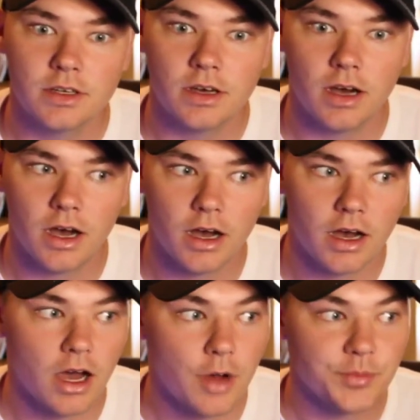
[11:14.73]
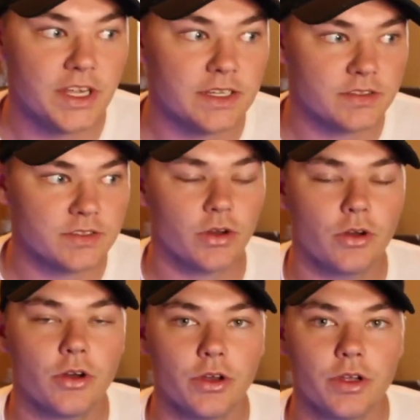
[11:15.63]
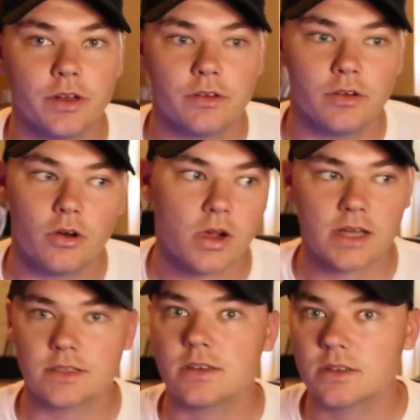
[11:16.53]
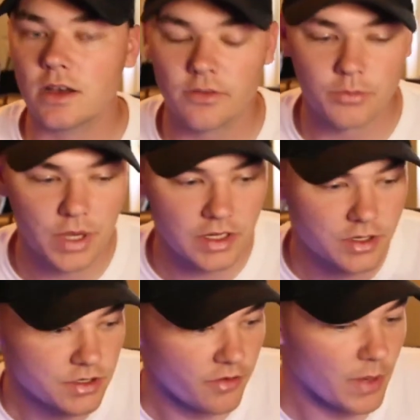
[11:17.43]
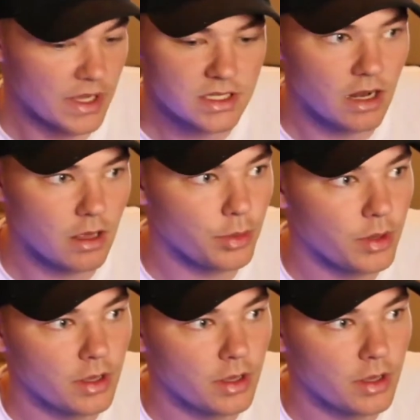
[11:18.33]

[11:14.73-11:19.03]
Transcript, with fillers: uh, updates on all kinds of stuff, pictures of my setup